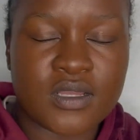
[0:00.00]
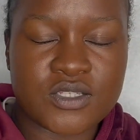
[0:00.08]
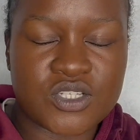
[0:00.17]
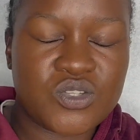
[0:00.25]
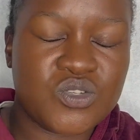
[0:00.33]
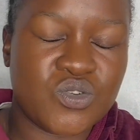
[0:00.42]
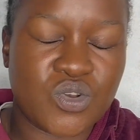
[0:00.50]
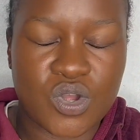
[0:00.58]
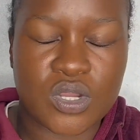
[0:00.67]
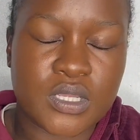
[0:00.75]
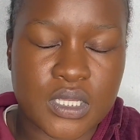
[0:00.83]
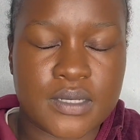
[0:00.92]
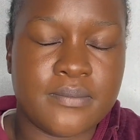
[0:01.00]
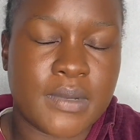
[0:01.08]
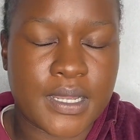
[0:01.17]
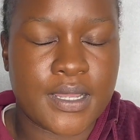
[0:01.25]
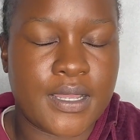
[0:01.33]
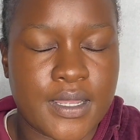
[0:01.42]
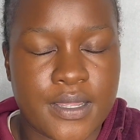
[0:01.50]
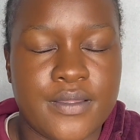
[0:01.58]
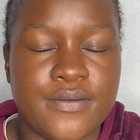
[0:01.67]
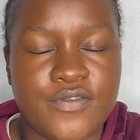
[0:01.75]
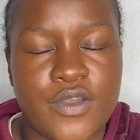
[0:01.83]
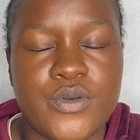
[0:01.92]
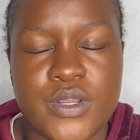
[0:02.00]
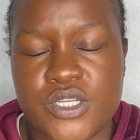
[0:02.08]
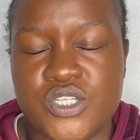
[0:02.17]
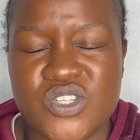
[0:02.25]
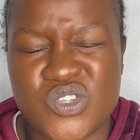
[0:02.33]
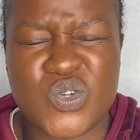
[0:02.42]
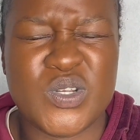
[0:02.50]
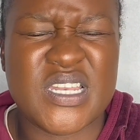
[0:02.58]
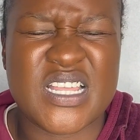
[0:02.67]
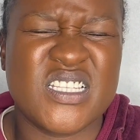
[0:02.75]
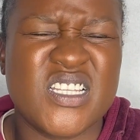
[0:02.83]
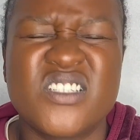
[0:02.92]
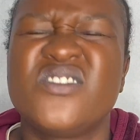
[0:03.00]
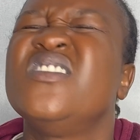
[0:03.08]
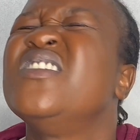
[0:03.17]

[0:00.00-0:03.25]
just to lock in my foundation so it doesn't